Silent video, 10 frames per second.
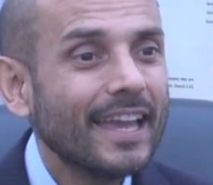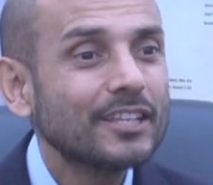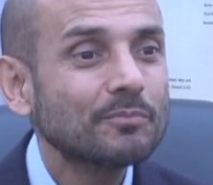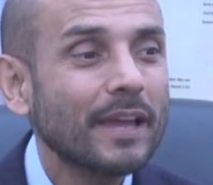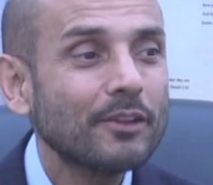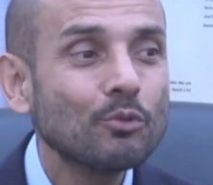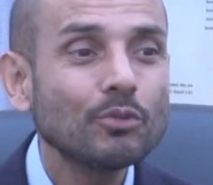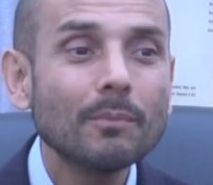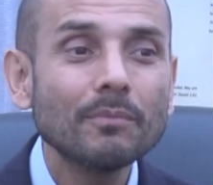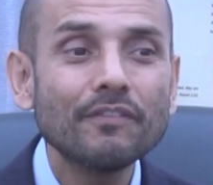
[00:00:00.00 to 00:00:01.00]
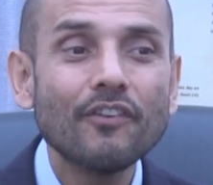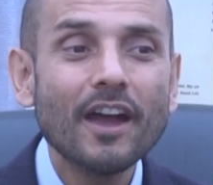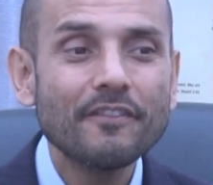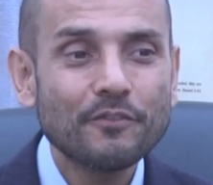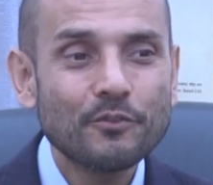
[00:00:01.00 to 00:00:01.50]
explain rule number
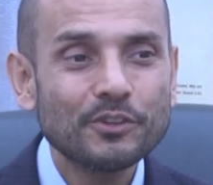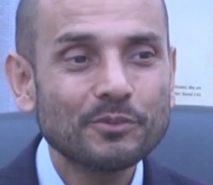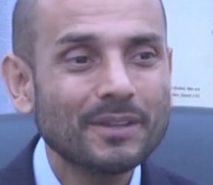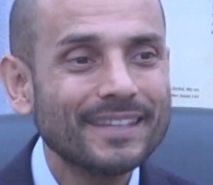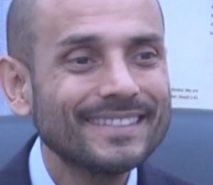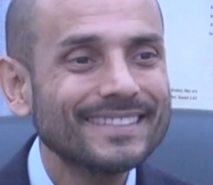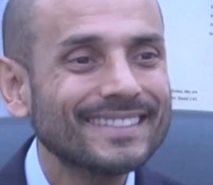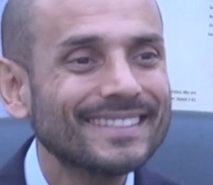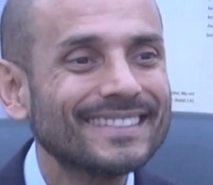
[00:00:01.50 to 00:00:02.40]
five for us, please?